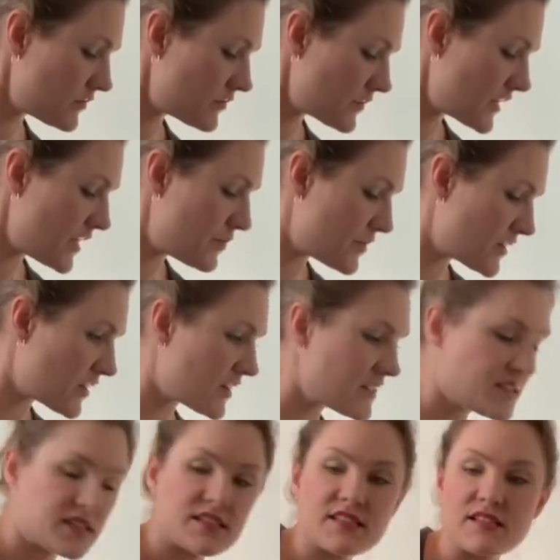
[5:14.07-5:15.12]
Keep it
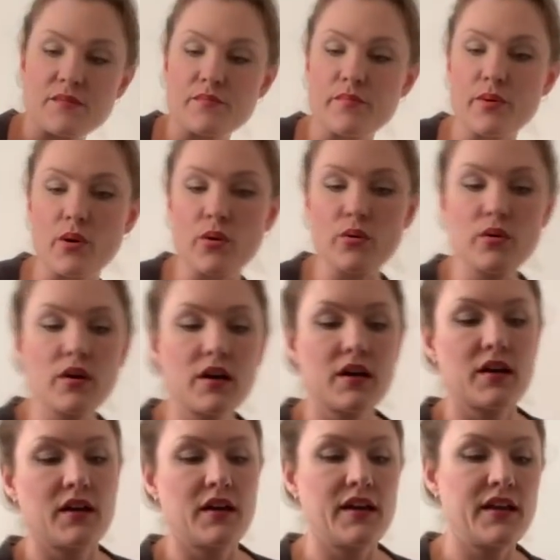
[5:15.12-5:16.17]
nice and simple.
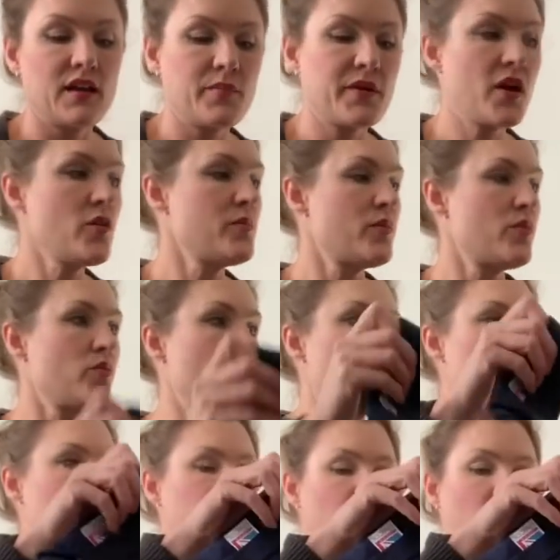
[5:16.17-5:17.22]
It'll be open
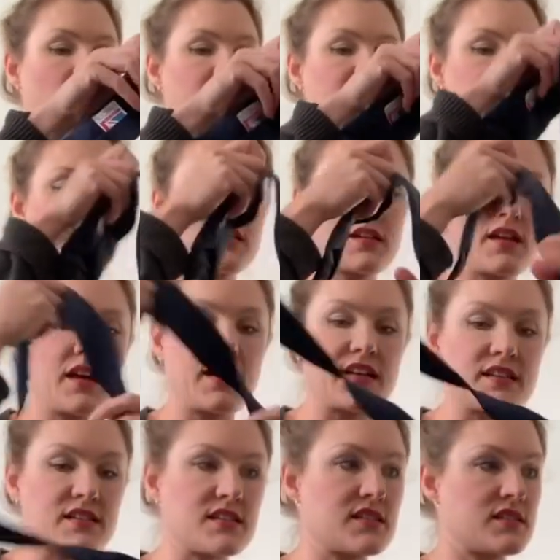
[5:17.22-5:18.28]
worldwide,
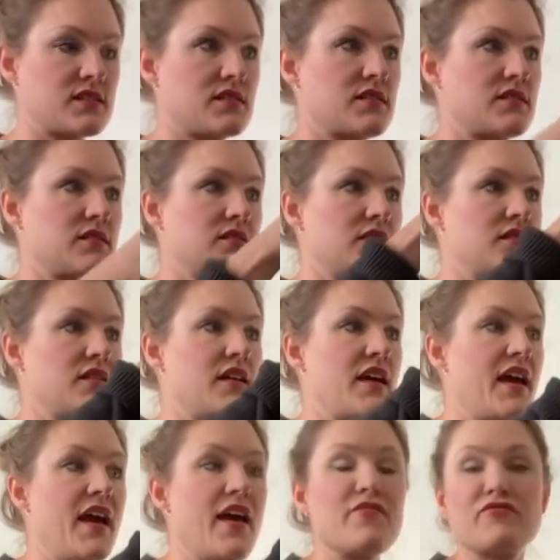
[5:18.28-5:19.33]
as
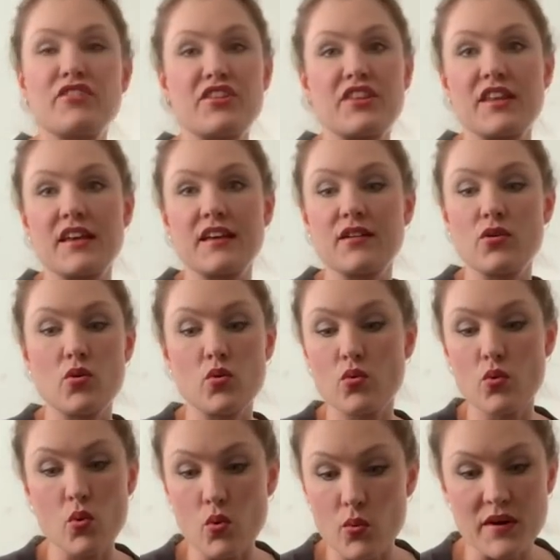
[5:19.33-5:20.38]
everything
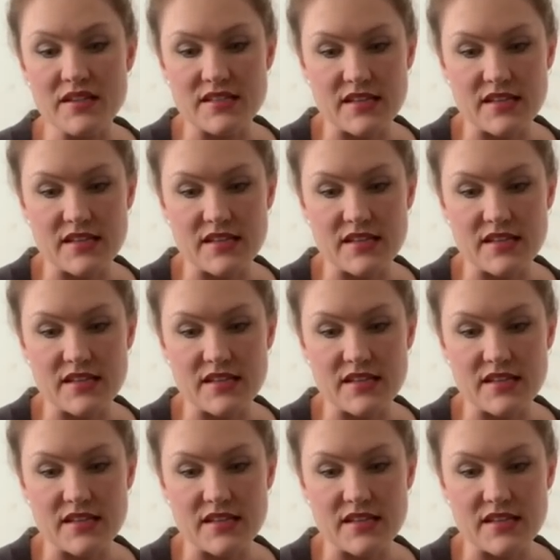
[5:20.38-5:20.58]
always